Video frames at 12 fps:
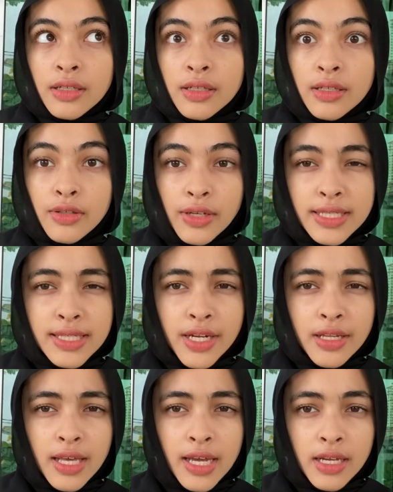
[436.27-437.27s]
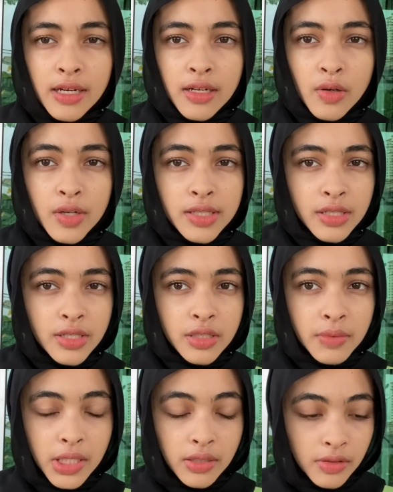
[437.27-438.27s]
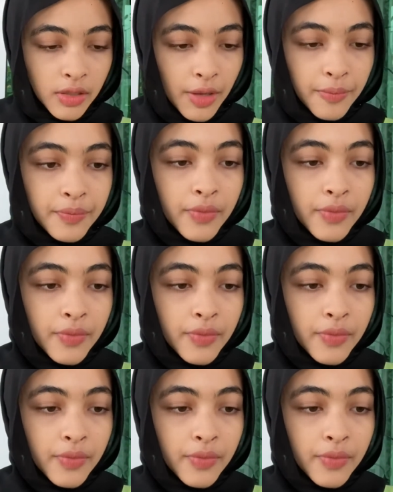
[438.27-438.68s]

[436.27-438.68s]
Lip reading: You guys hear that? Or is it just me? Okay.